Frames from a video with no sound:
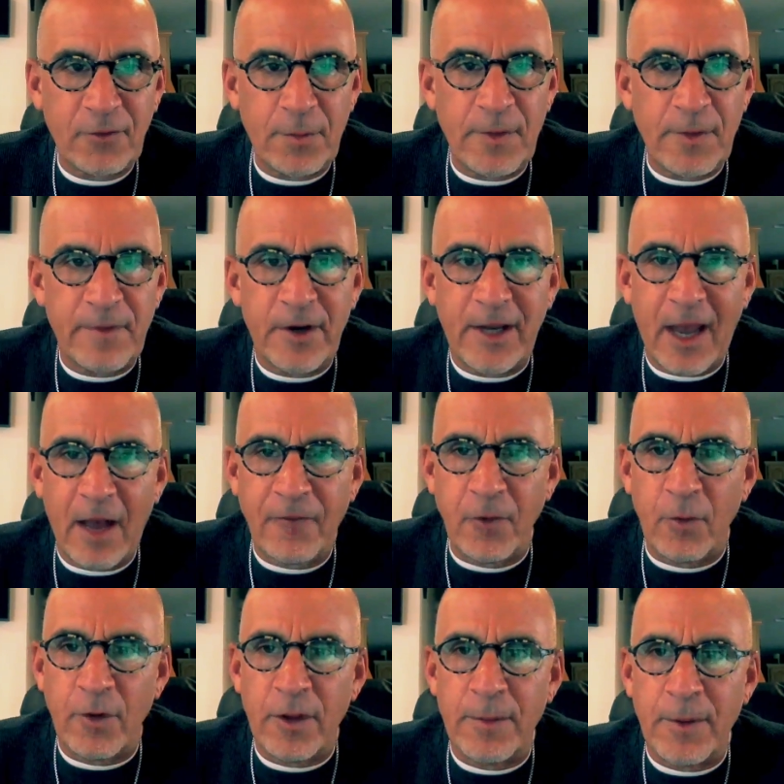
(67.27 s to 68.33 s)
very careful
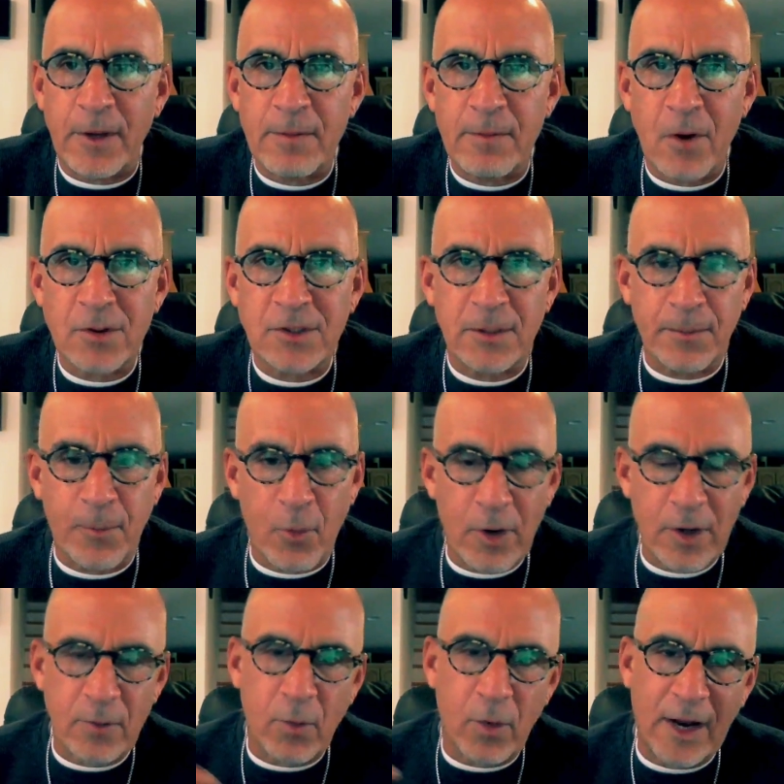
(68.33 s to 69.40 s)
with it, but most
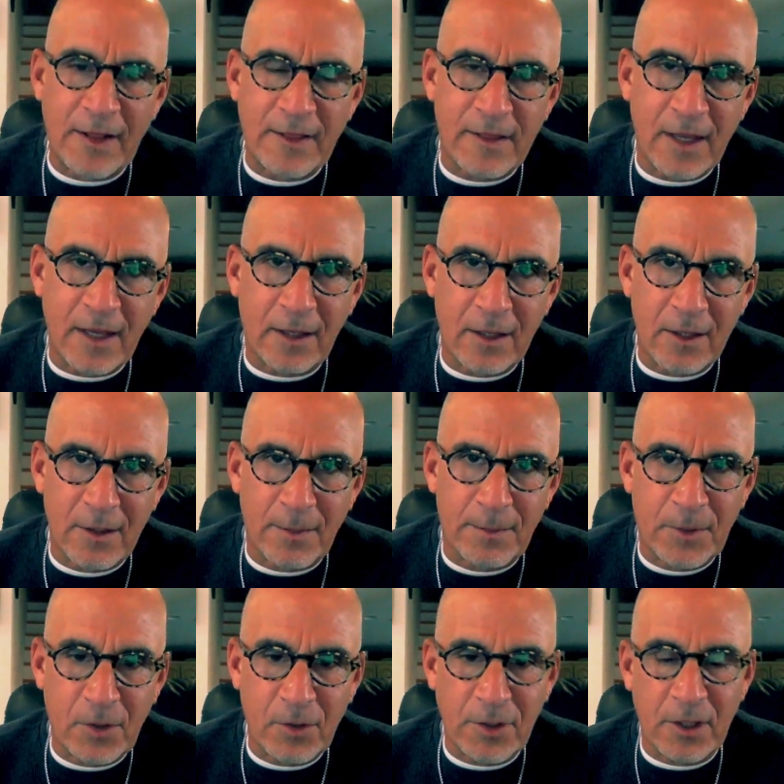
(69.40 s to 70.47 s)
important, what I think the
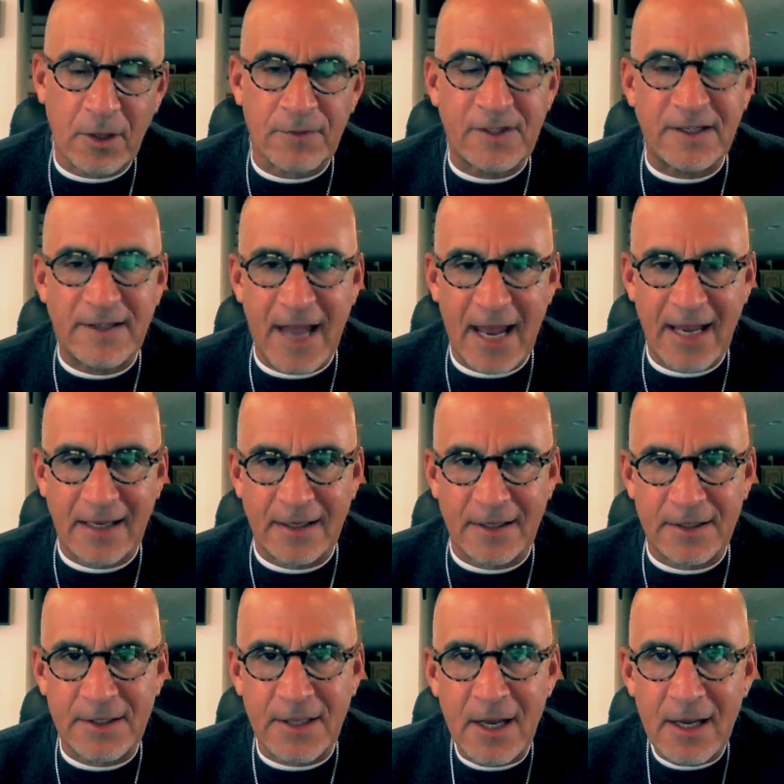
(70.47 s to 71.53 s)
beauty of today
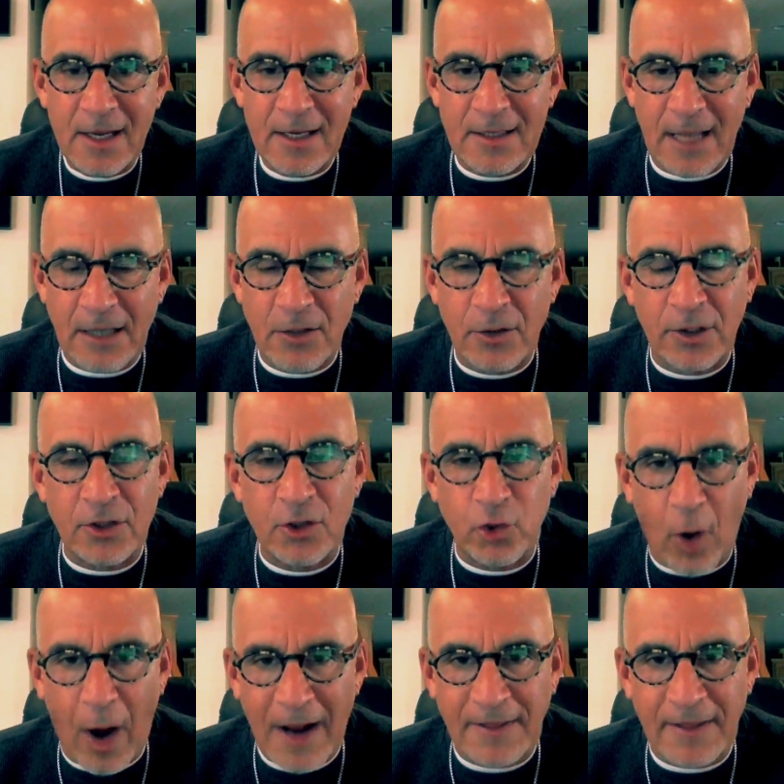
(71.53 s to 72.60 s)
is that you can
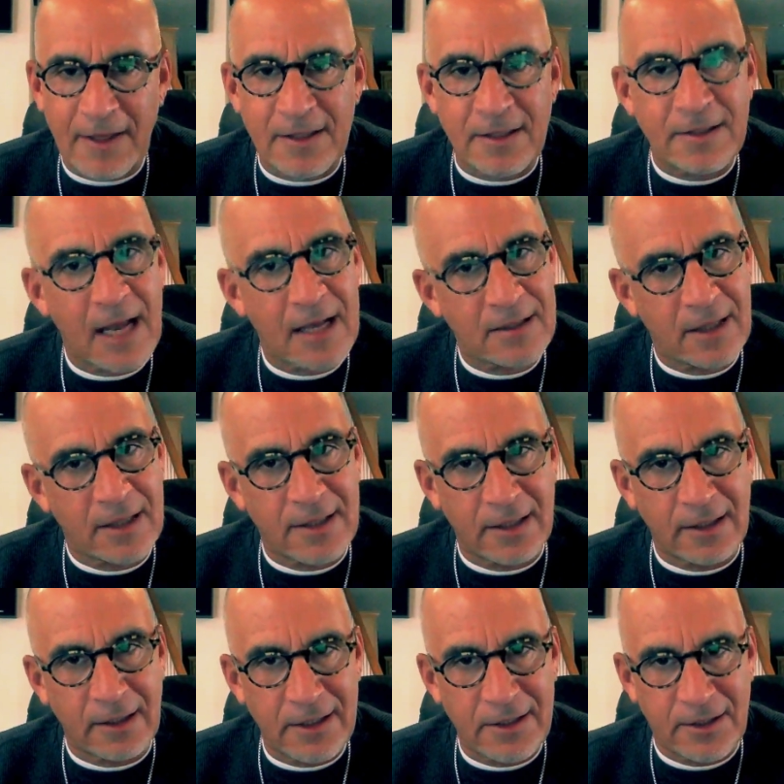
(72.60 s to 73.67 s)
try things and test things
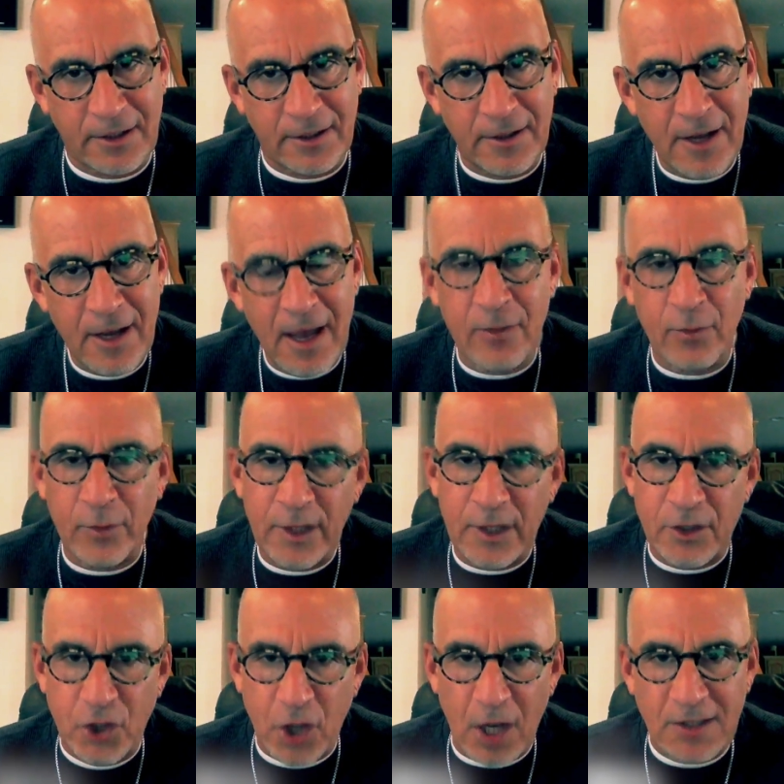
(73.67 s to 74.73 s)
and listen and
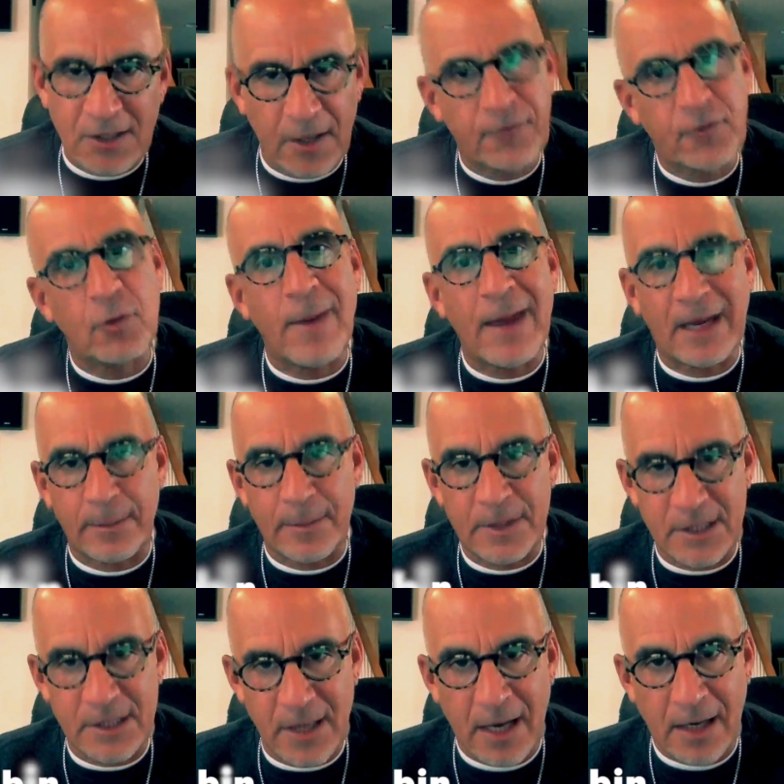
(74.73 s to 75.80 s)
readjust if you make a
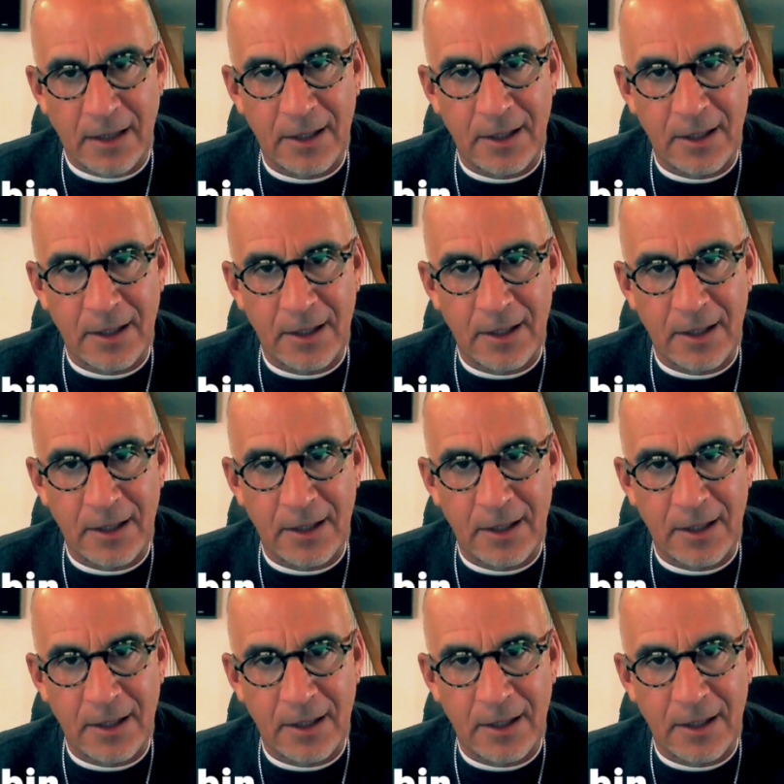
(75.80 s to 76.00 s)
mistake.